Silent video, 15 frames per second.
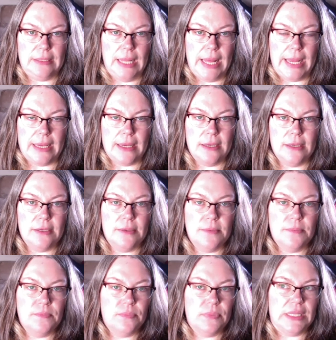Like,
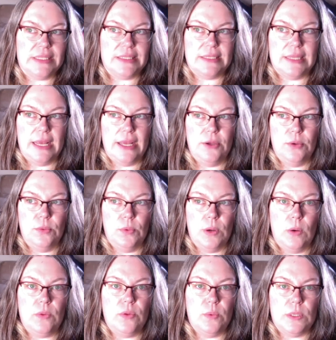let's say you
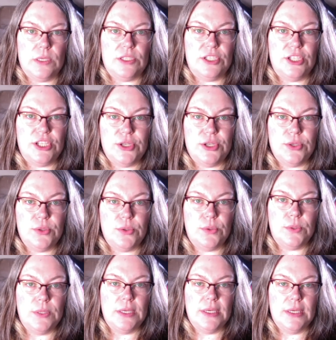wrote the word to,